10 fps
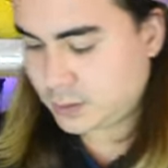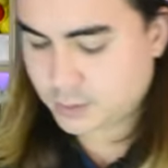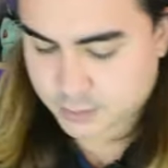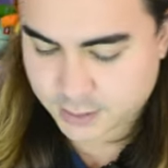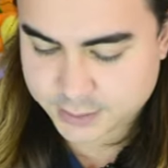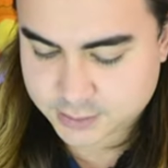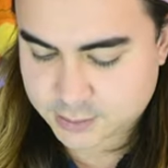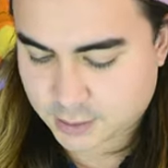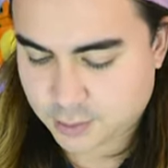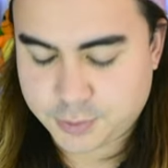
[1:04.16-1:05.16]
So let's
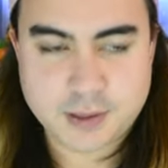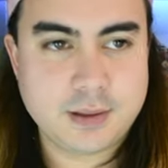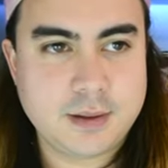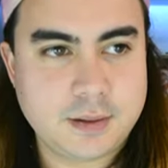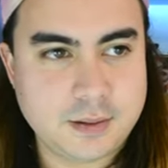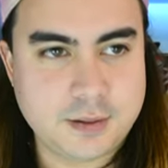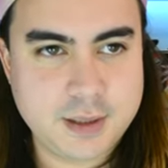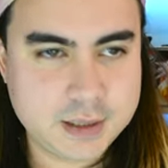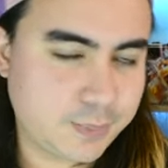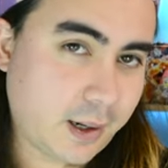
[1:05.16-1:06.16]
start with
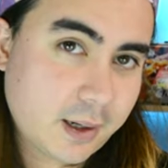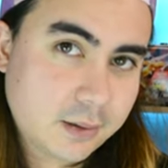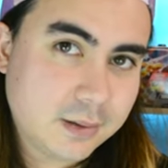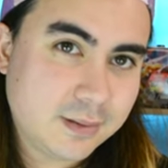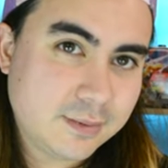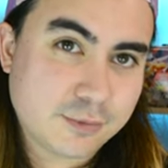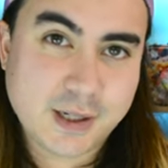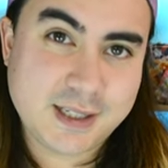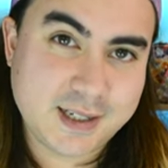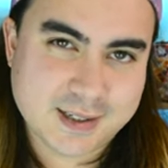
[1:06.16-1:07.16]
this pile right
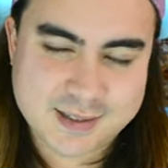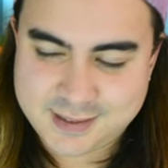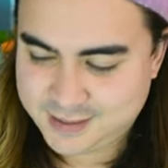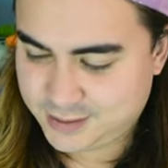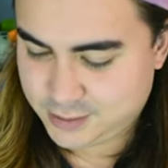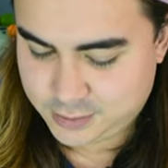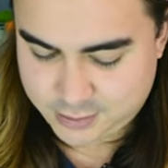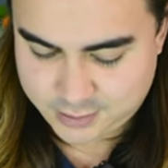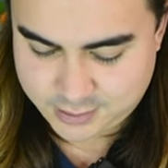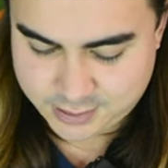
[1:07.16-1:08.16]
here
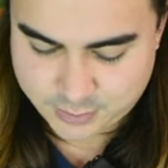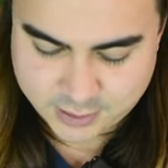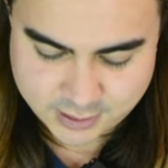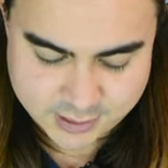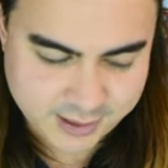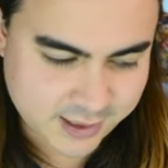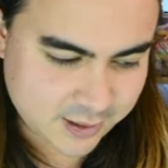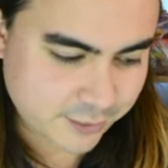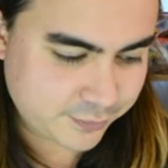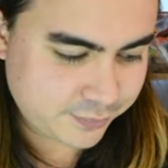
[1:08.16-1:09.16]
as we slide it off.